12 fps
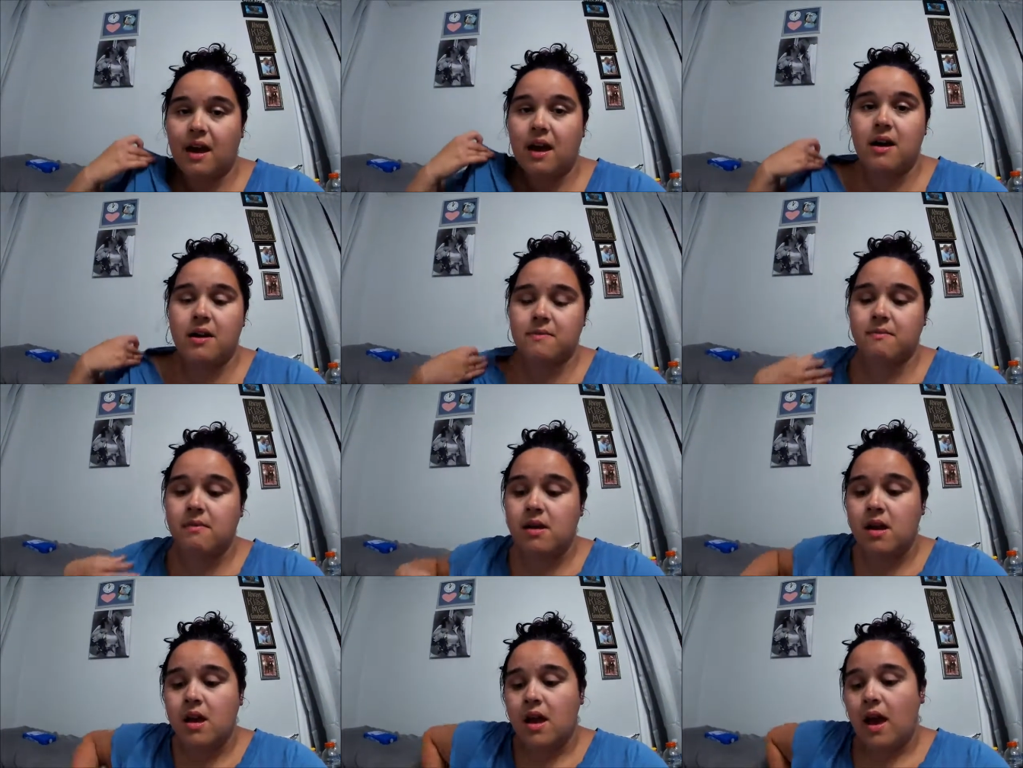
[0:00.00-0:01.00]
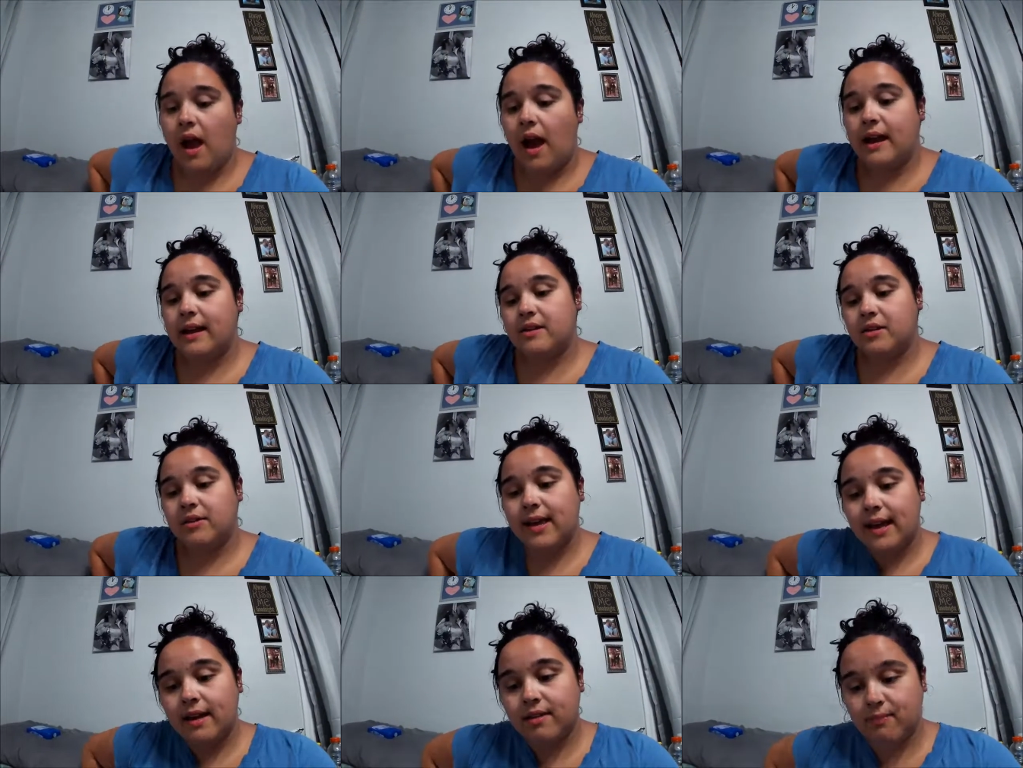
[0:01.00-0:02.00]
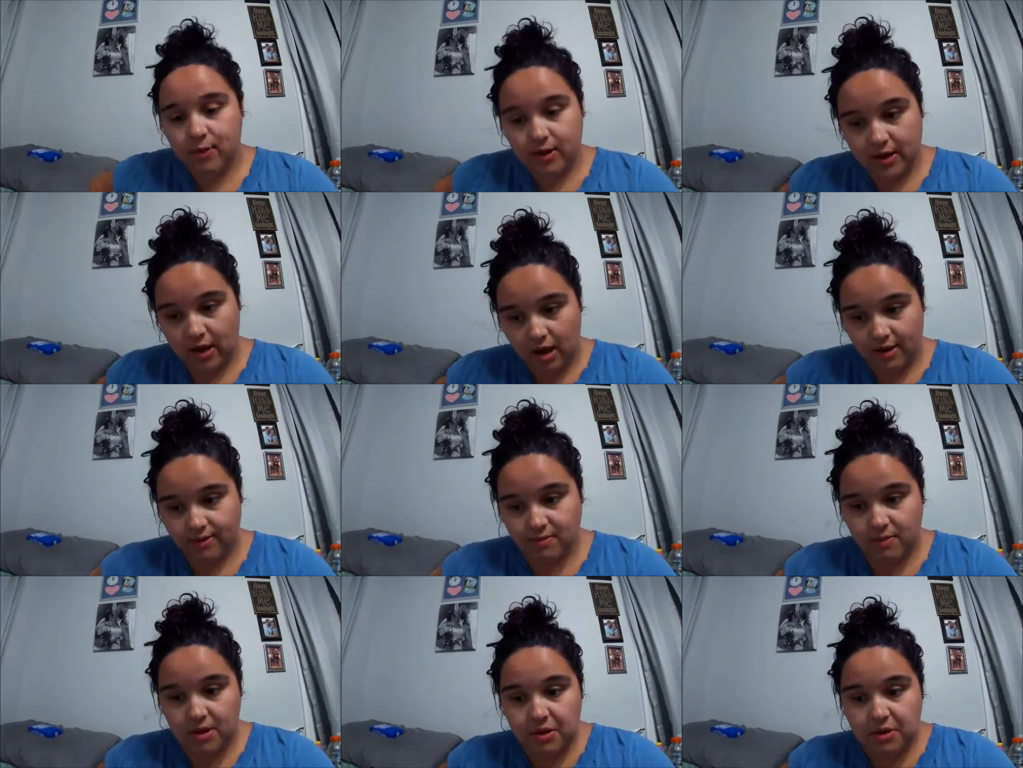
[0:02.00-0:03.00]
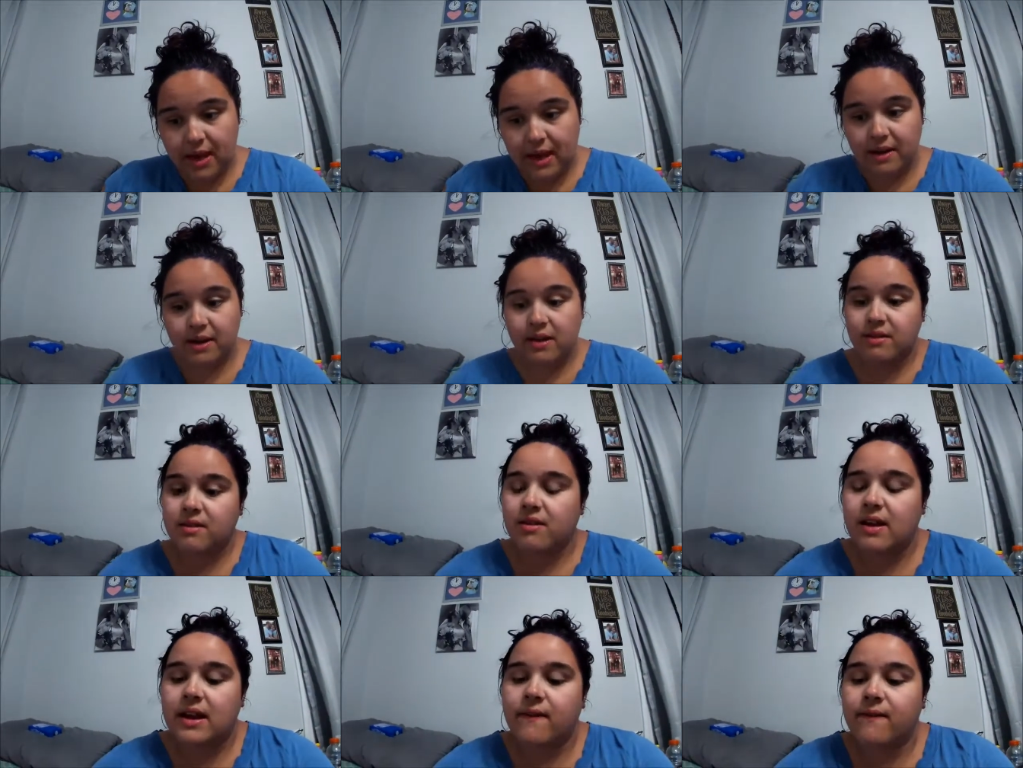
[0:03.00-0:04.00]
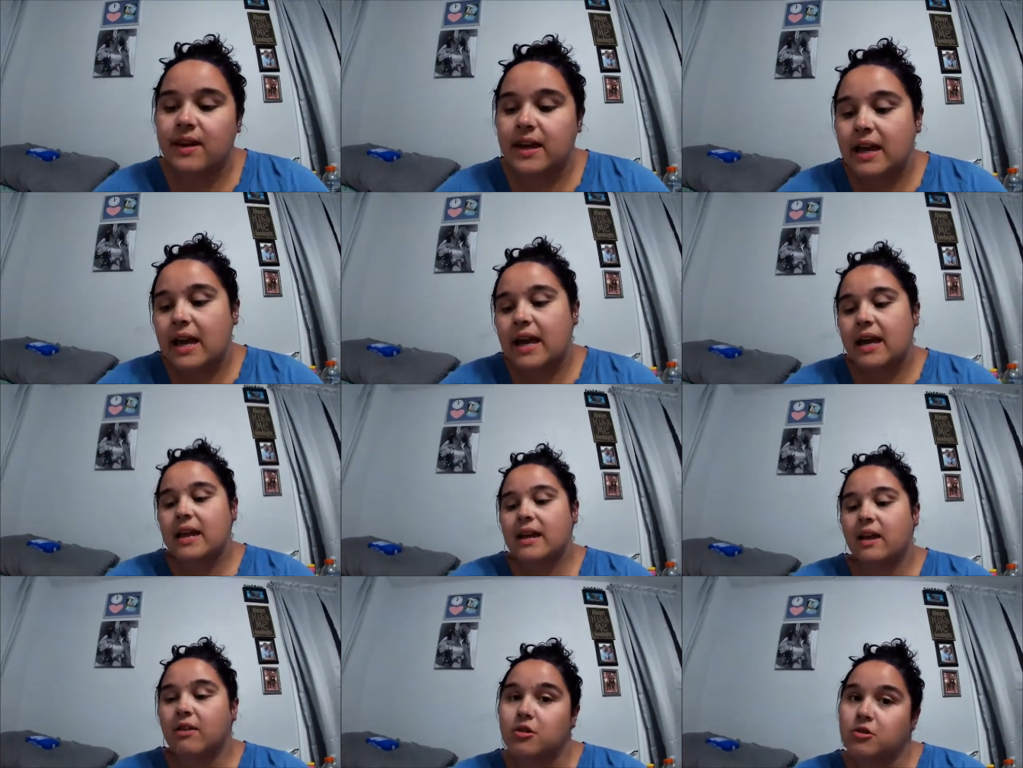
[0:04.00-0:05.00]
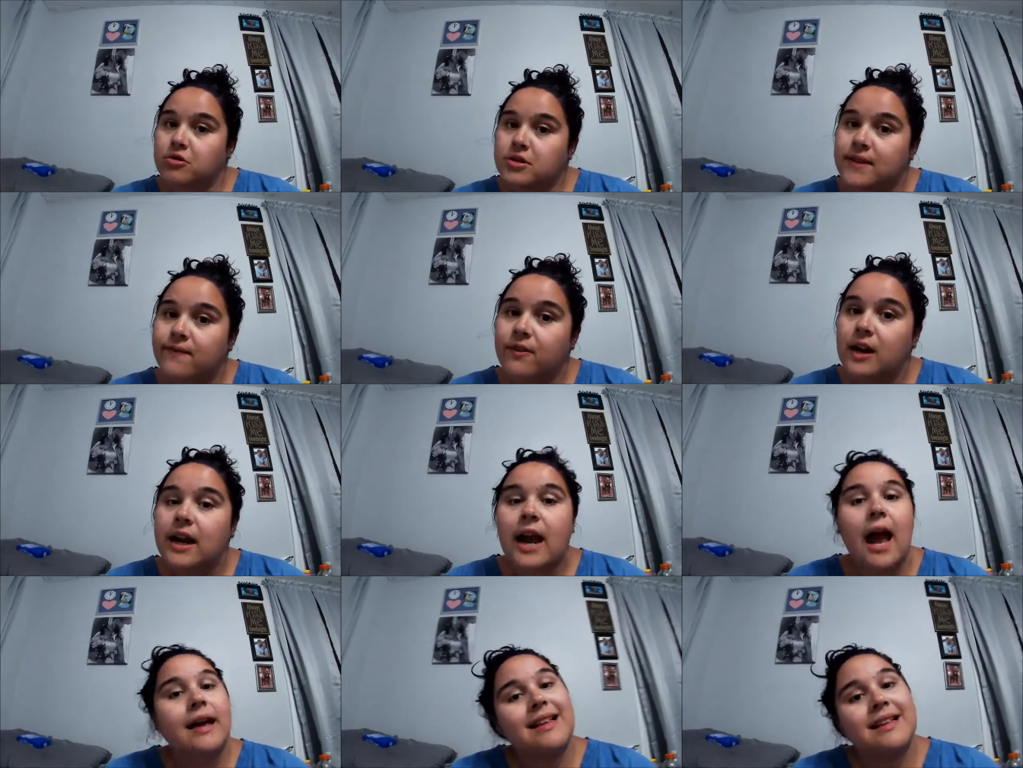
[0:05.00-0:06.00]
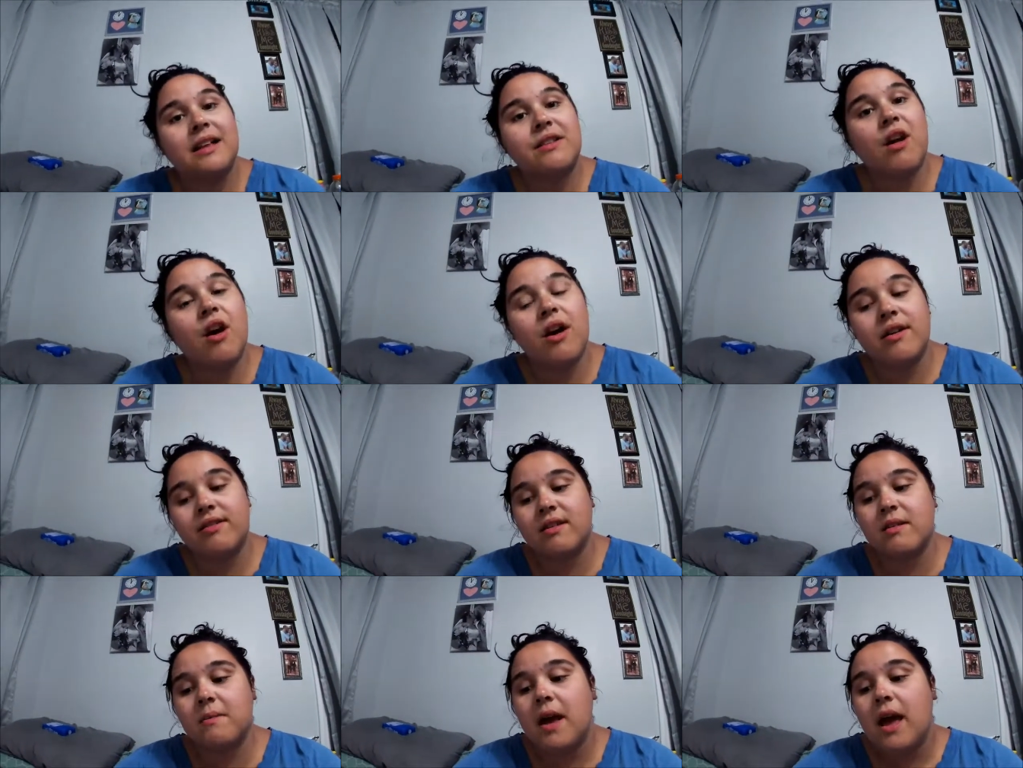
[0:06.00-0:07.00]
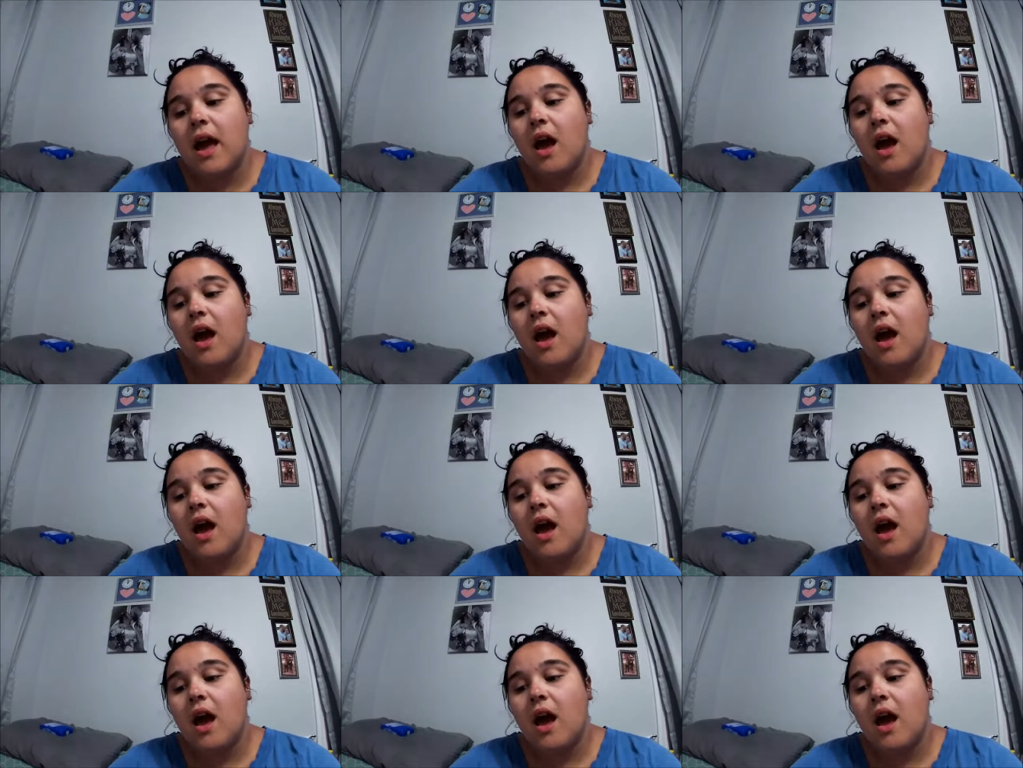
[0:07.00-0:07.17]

Um, I do think it's really awesome though that it is like vegan and cruelty free. I think that's awesome.